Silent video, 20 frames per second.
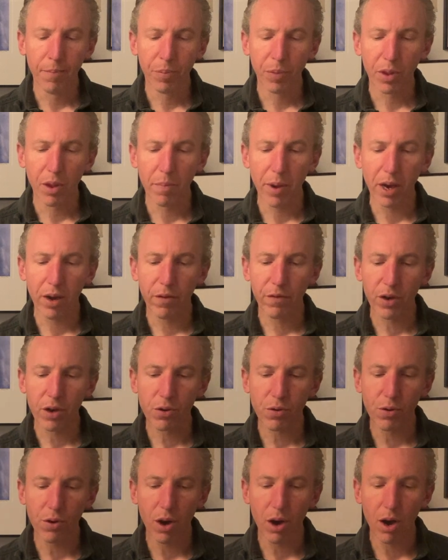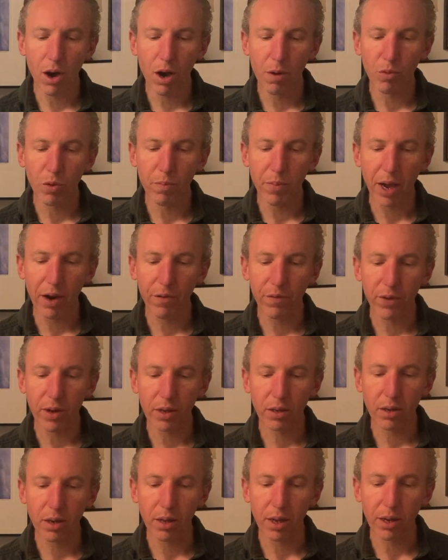The benefit or harm will
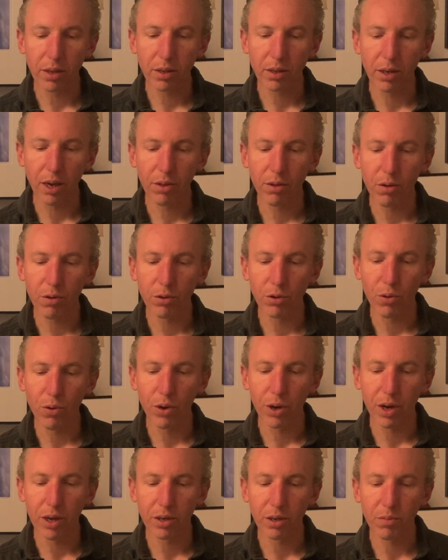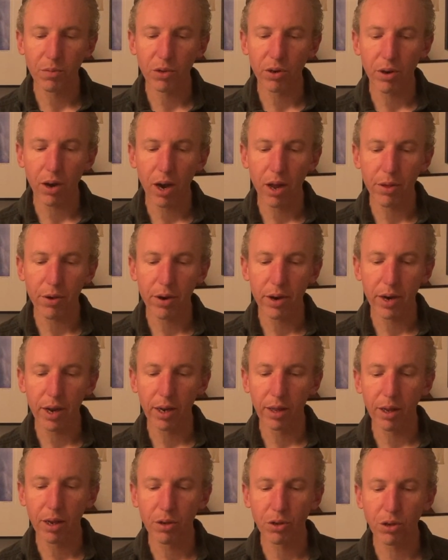manifest to the extent those organisms are either
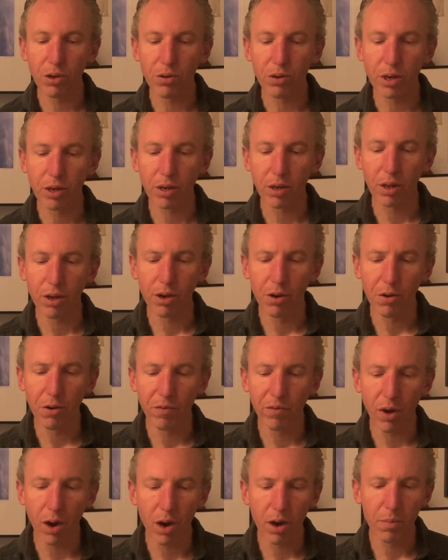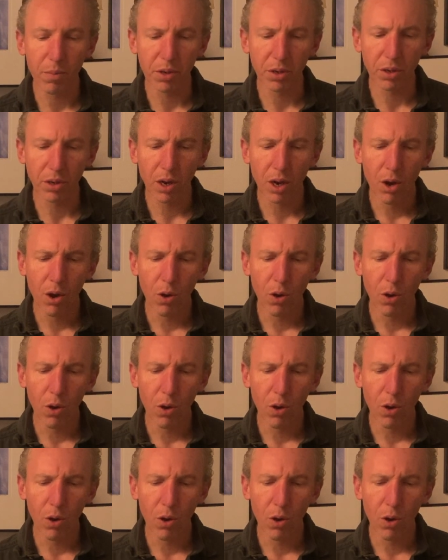innately suited to the new environment